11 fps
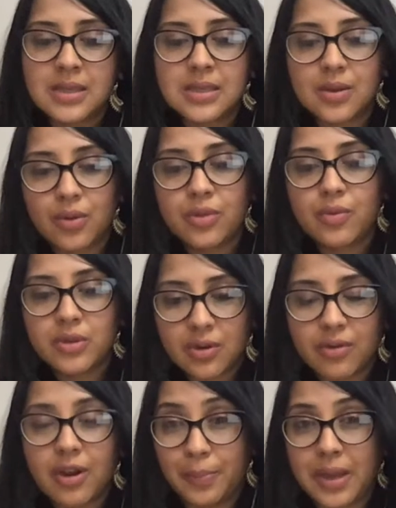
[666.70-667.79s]
So those
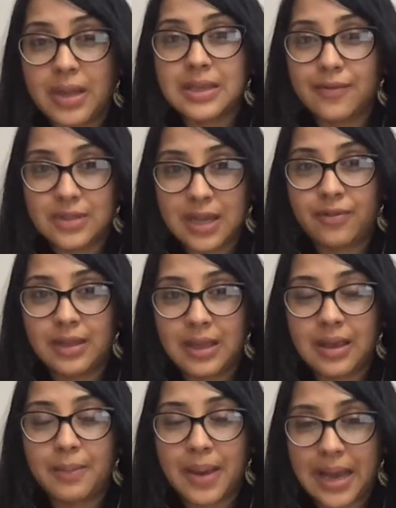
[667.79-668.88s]
career breaks have
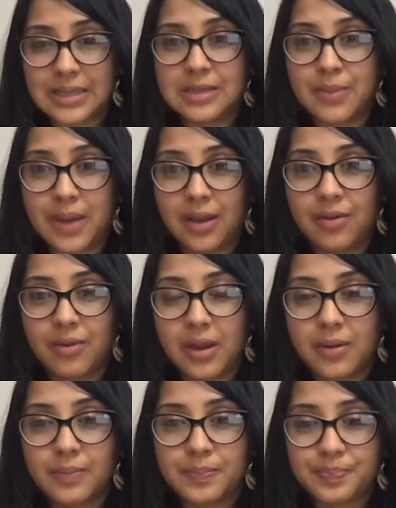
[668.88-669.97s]
definitely impacted my
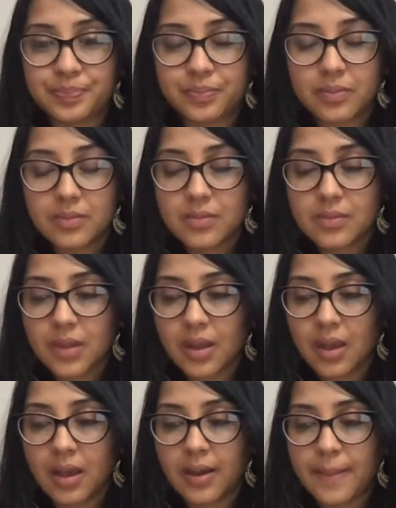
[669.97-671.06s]
career.
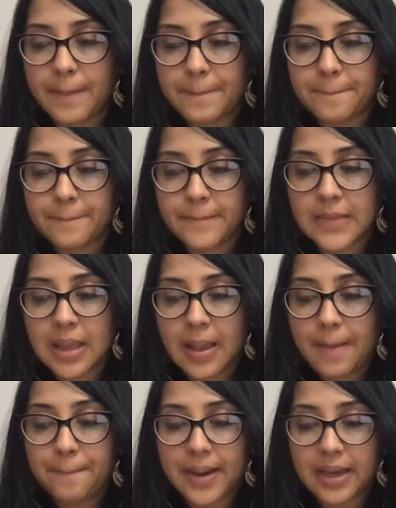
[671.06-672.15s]

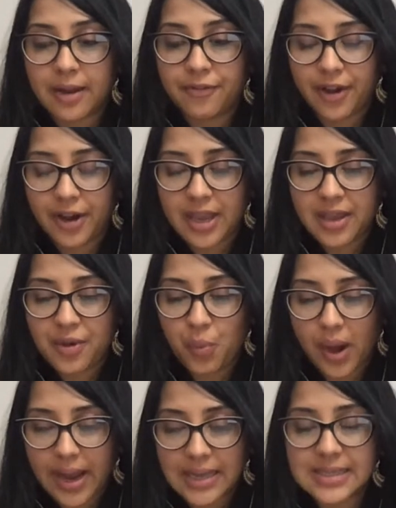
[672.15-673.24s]
But a very
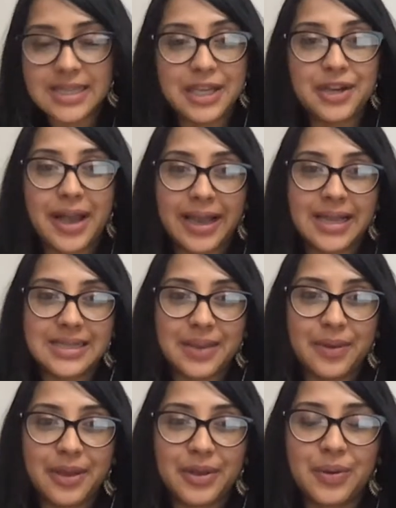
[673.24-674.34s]
wise senior
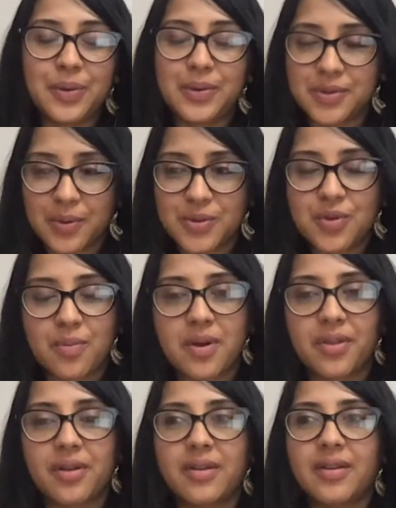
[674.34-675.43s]
academic who's also a
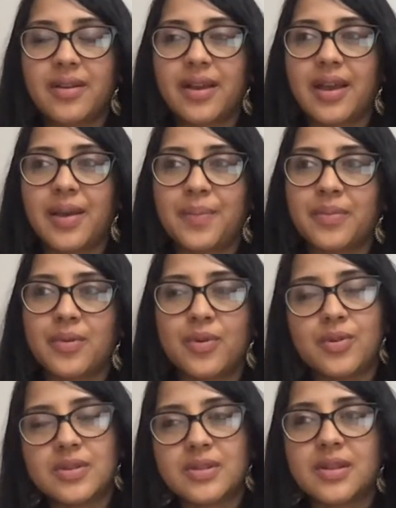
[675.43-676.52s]
mother,
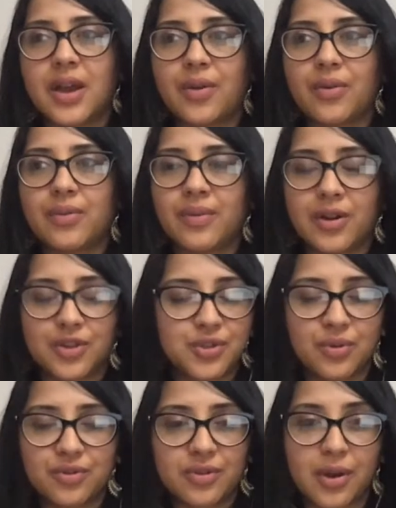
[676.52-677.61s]
who's now, her
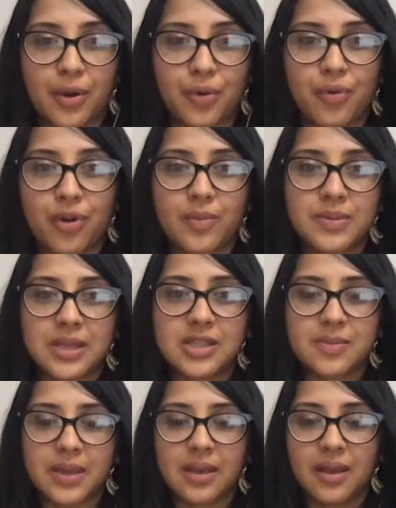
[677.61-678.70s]
children that are grown up, said
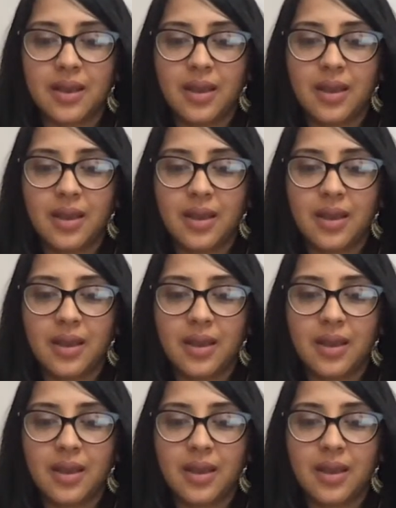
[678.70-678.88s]
to me,